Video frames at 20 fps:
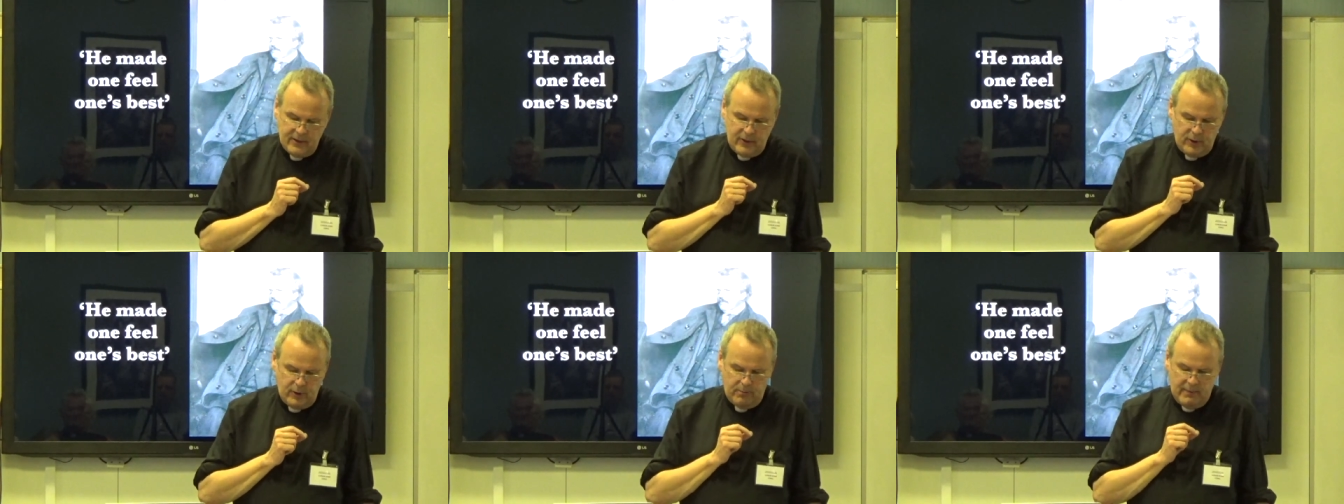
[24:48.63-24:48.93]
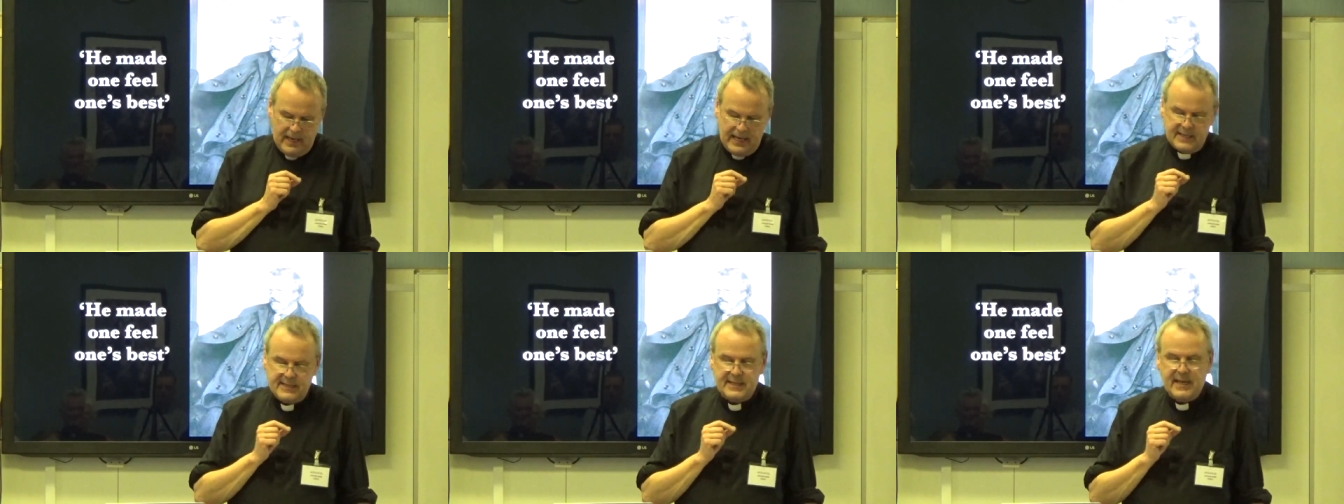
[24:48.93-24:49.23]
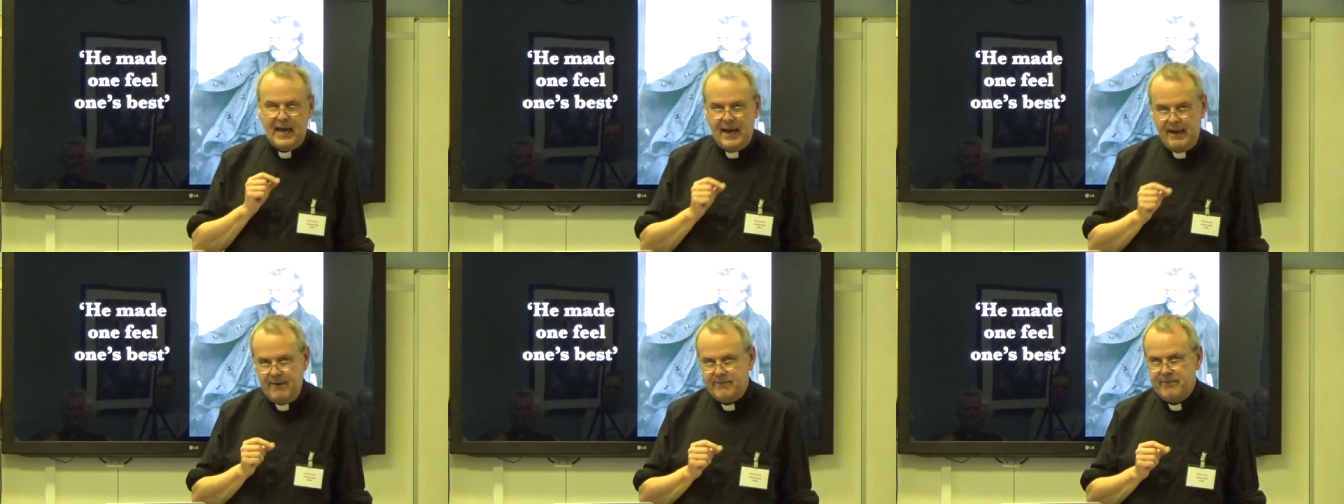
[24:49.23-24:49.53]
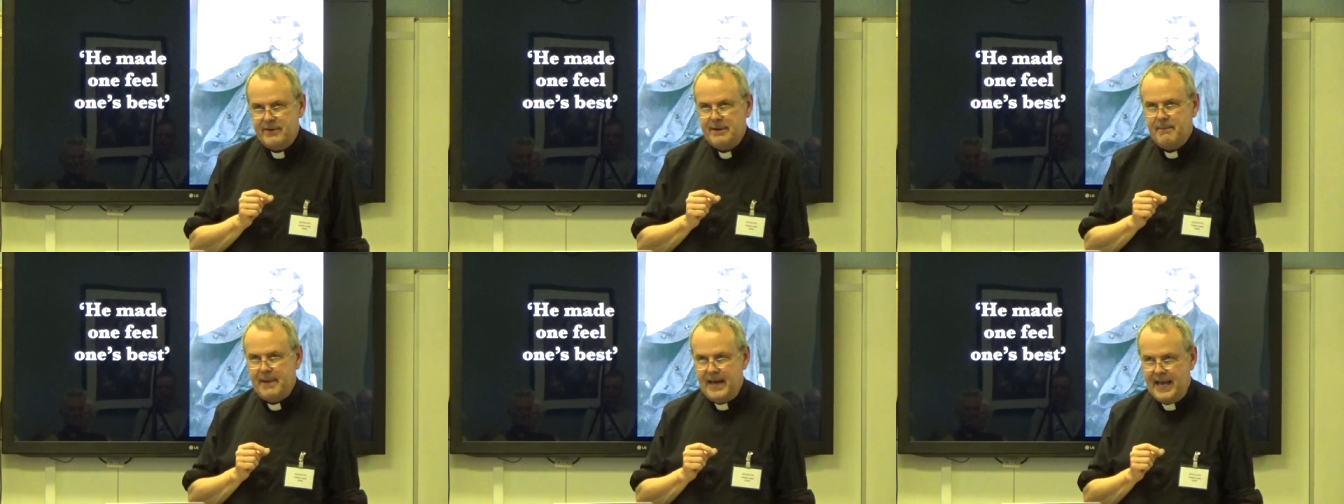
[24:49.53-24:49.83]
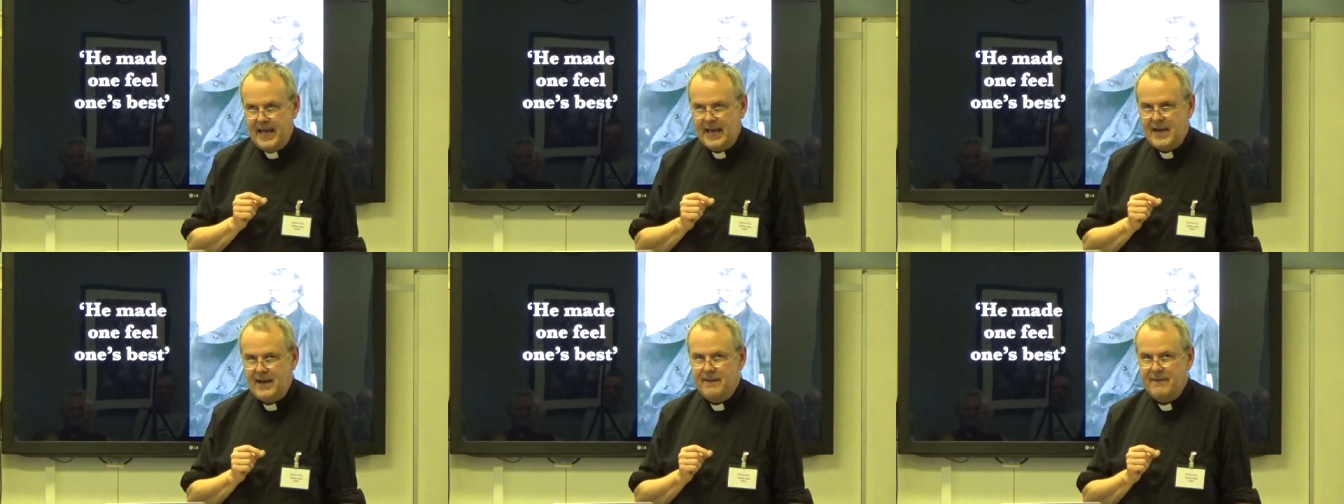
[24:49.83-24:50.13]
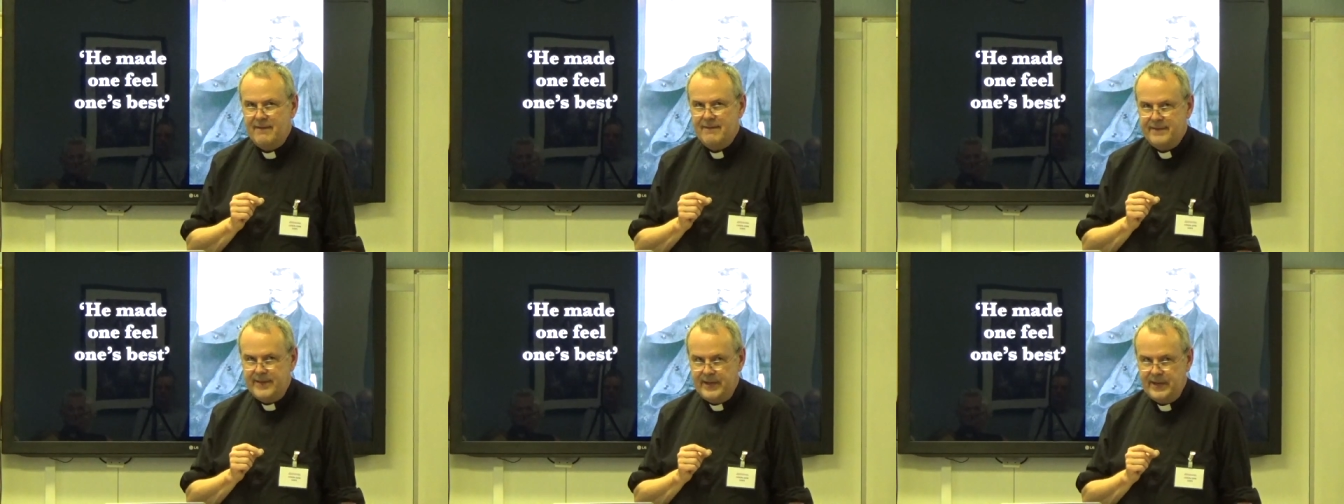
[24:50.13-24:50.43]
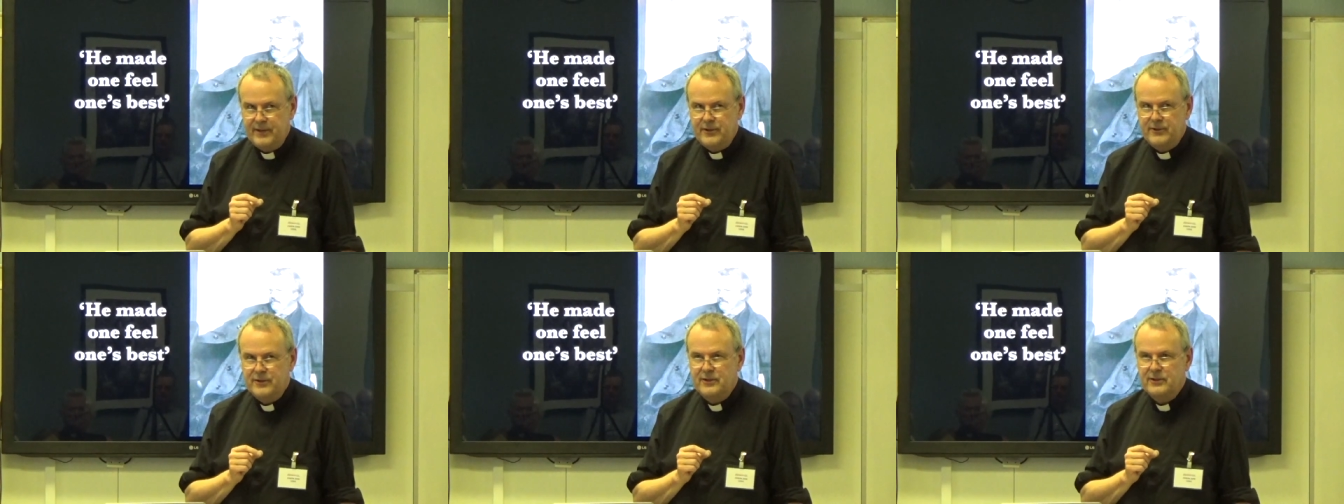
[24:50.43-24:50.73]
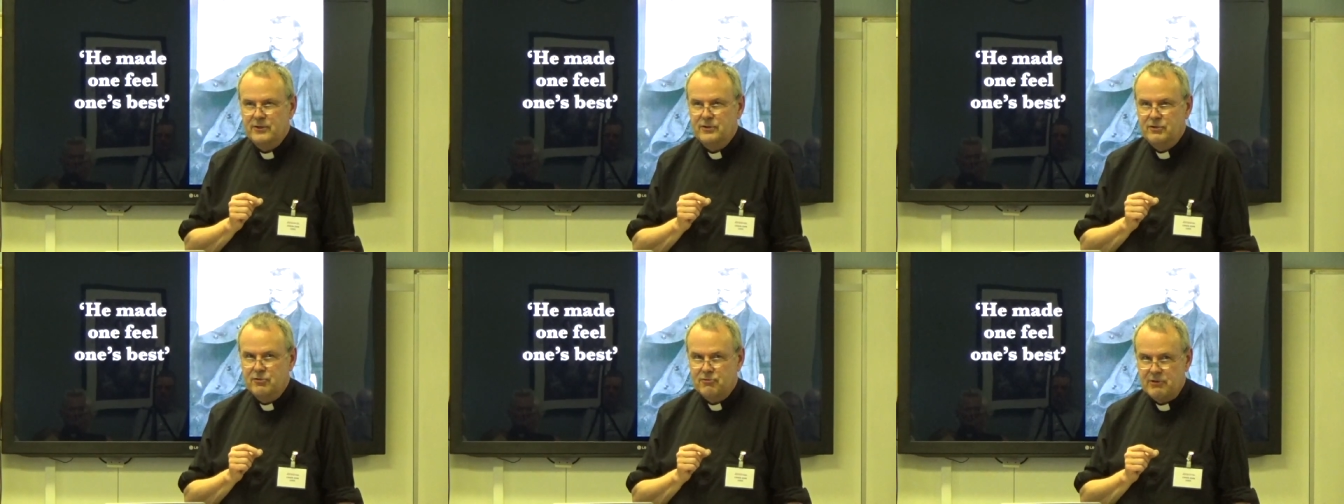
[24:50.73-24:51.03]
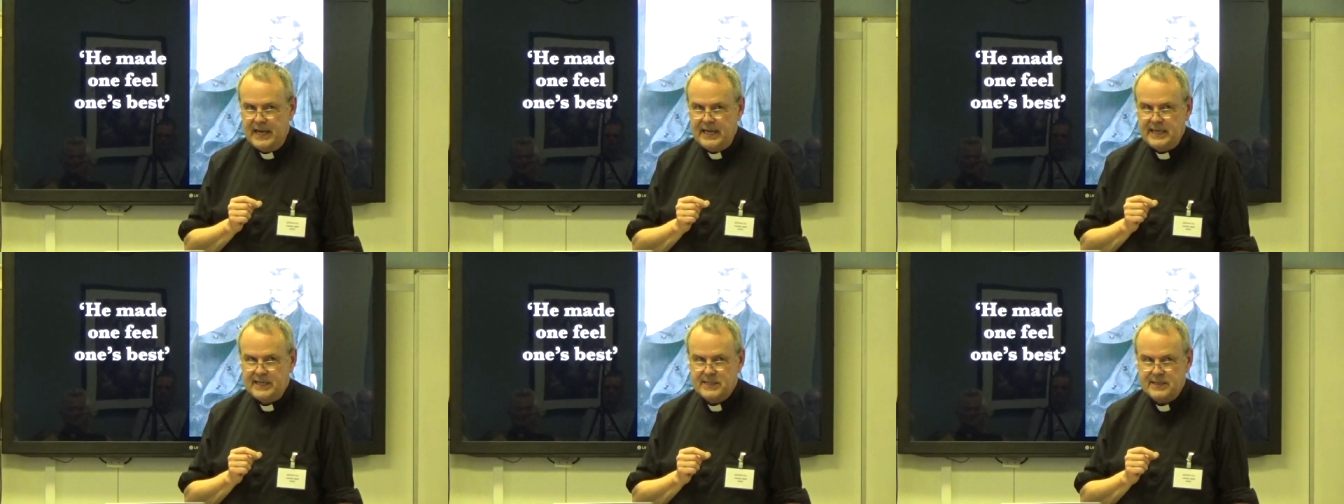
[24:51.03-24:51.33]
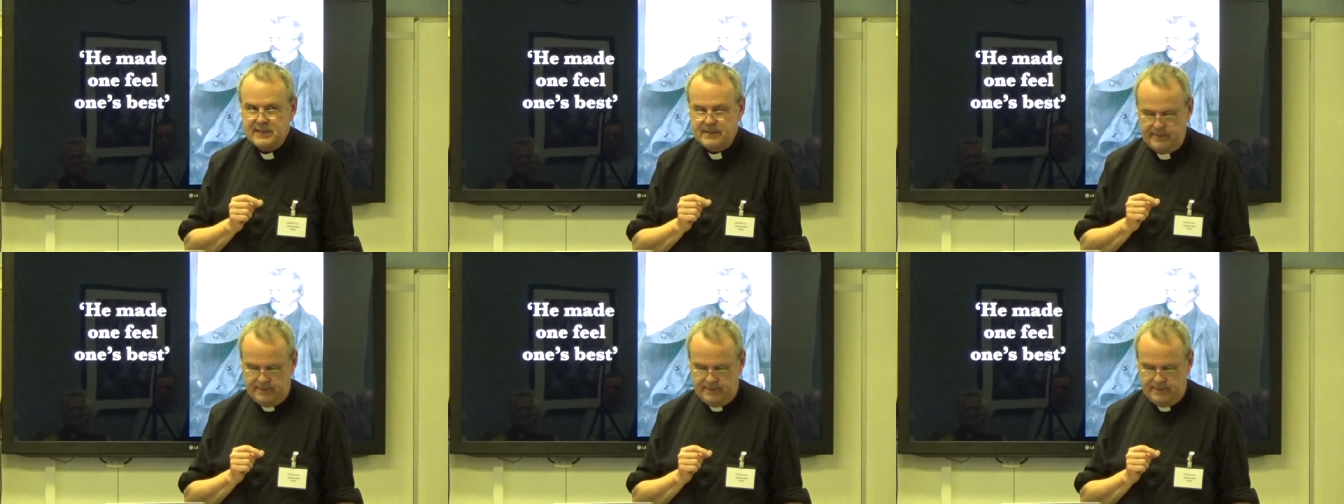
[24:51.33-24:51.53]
who makes every man feel great.